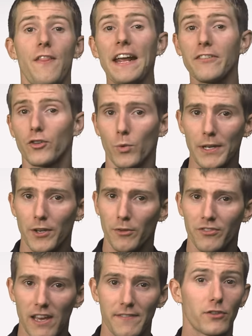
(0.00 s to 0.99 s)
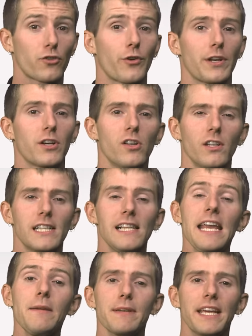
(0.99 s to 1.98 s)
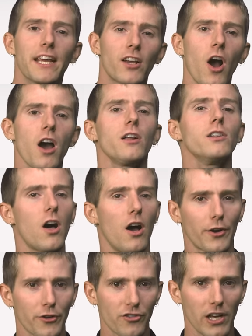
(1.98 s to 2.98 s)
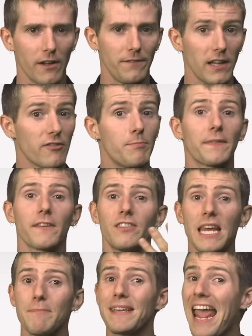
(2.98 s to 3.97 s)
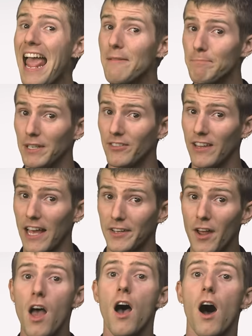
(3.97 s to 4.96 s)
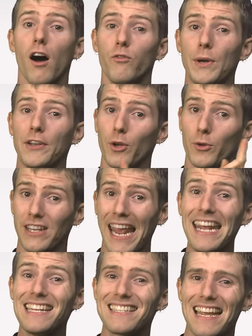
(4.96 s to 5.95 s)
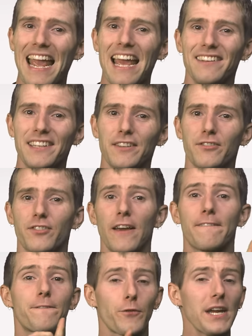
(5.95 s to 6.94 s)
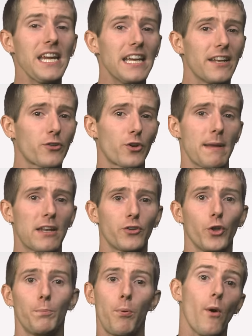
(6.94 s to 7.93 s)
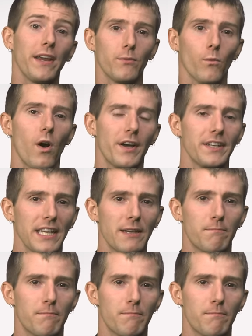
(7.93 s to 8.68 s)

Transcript: Thanks to Windows 7's critical acclaim, it got a longer shelf life, but the same can't be said of Windows 8 and its free incremental 0.1